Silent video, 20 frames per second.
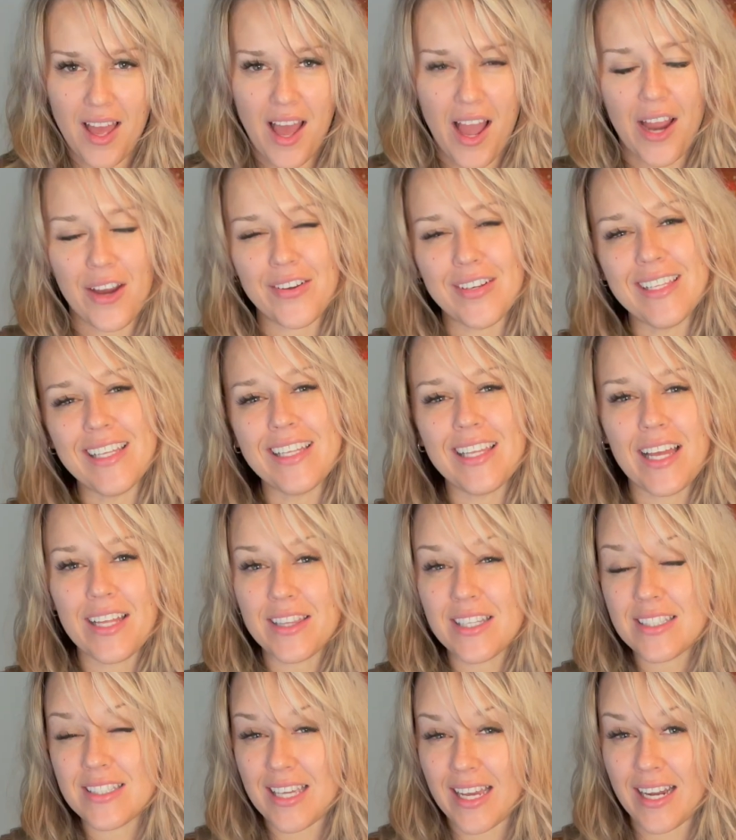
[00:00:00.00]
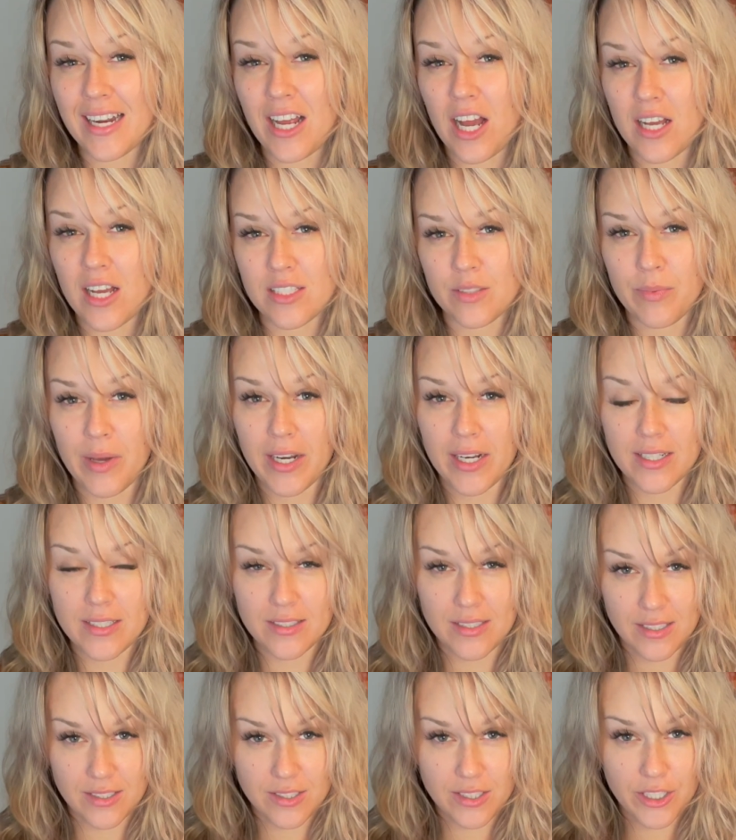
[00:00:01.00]
I really like this IT Cosmetics
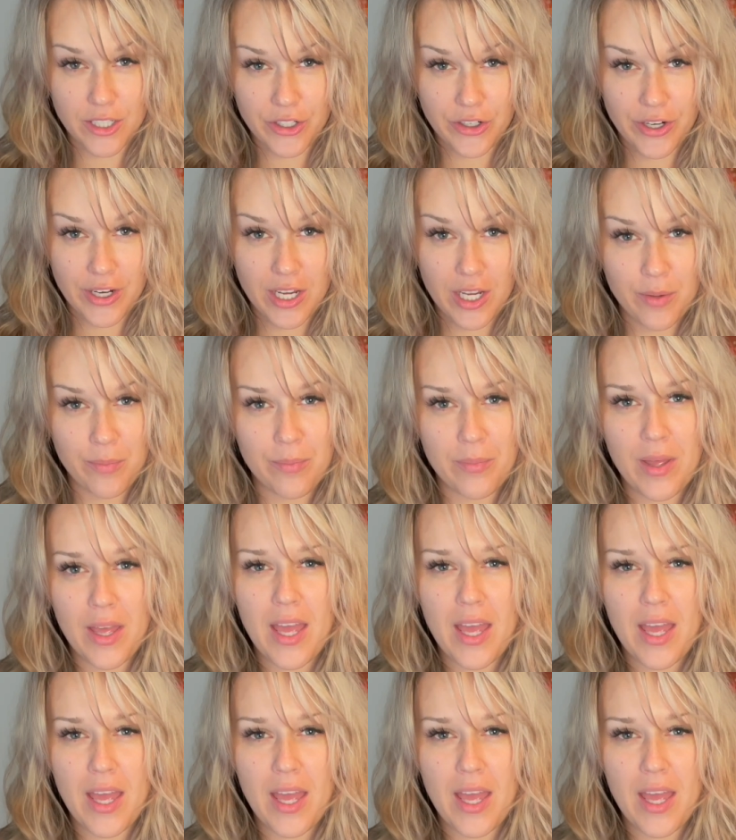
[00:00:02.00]
CC cream.